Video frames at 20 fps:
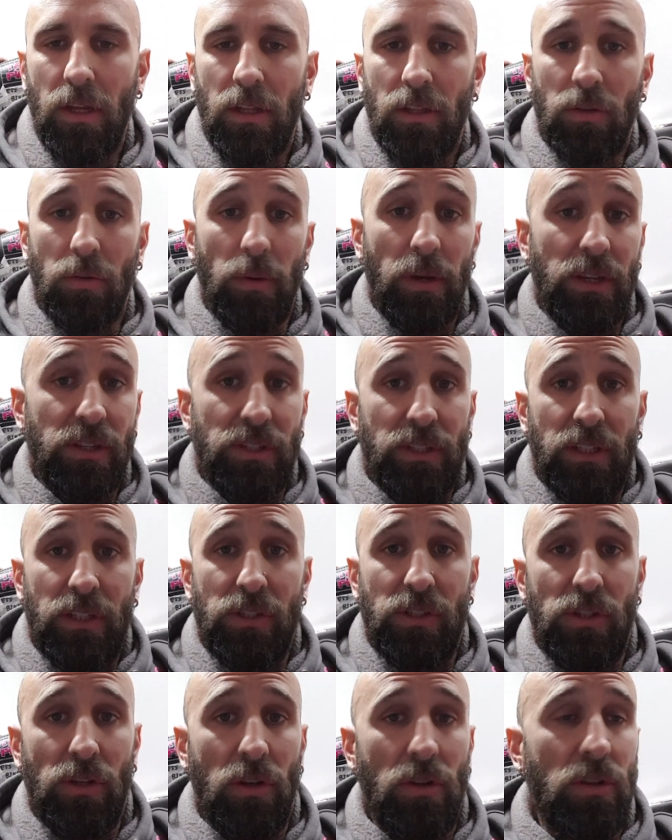The reason
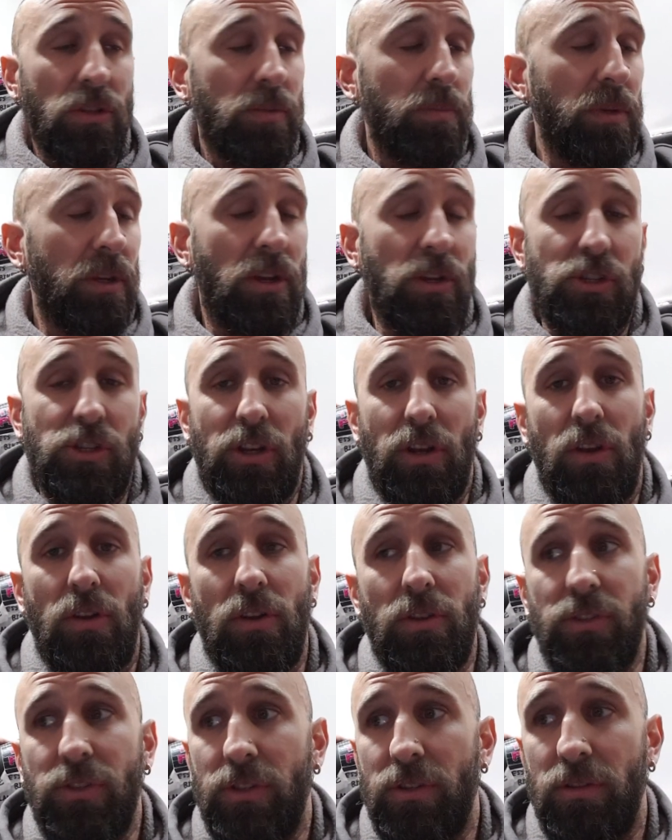is you lost because you
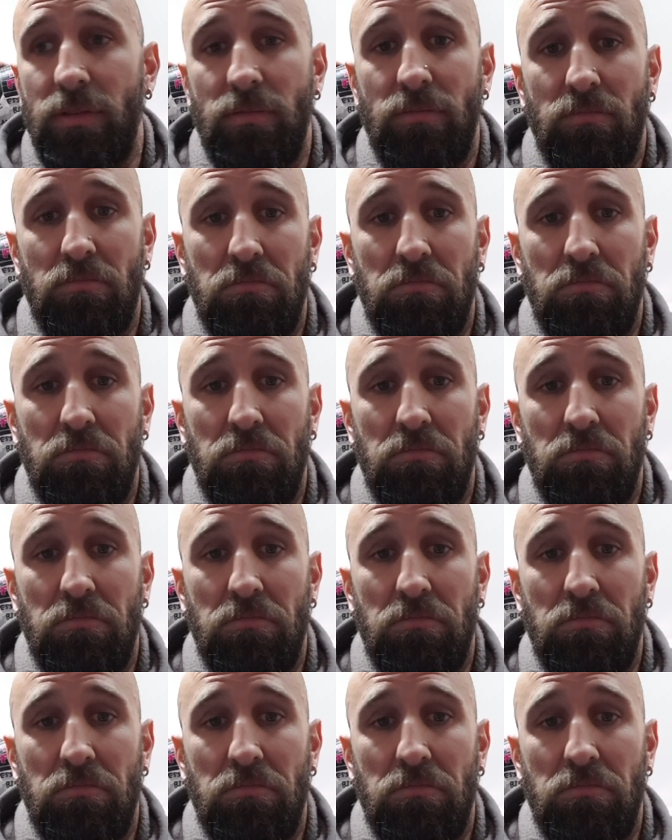lost.